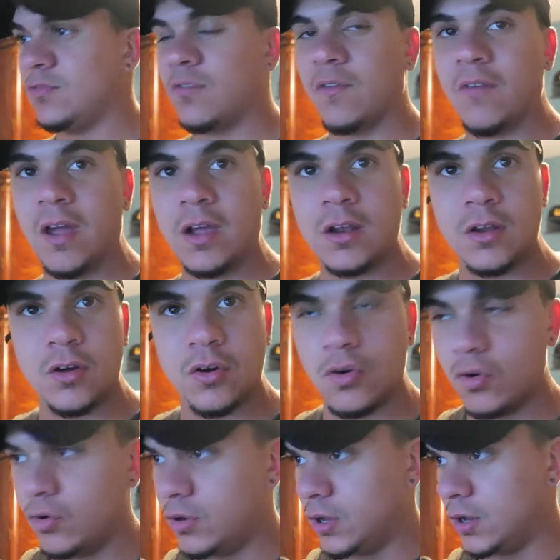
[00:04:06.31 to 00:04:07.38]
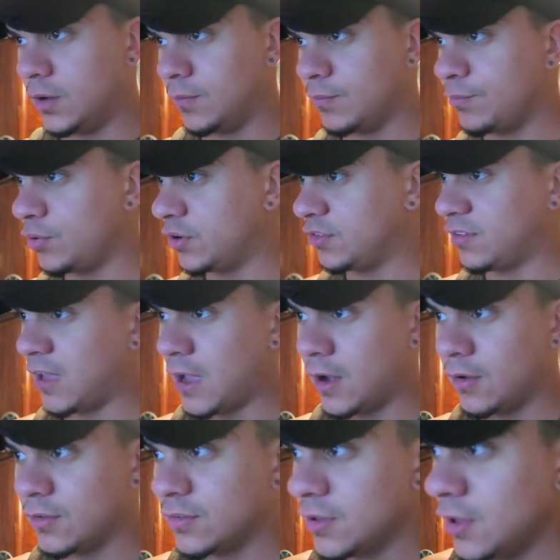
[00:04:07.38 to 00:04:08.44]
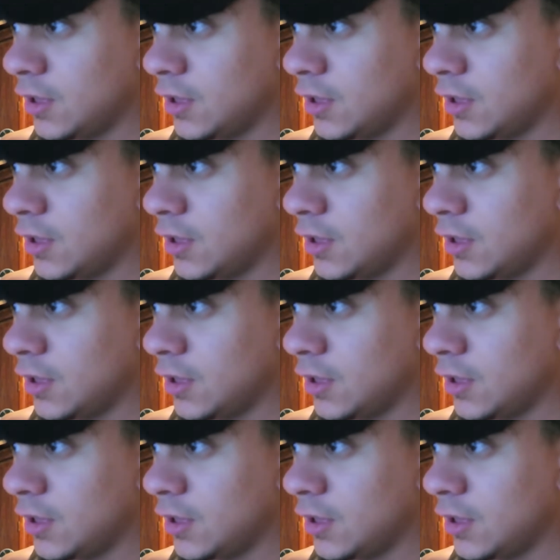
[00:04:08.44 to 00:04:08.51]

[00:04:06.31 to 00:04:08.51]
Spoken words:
regular old push downs.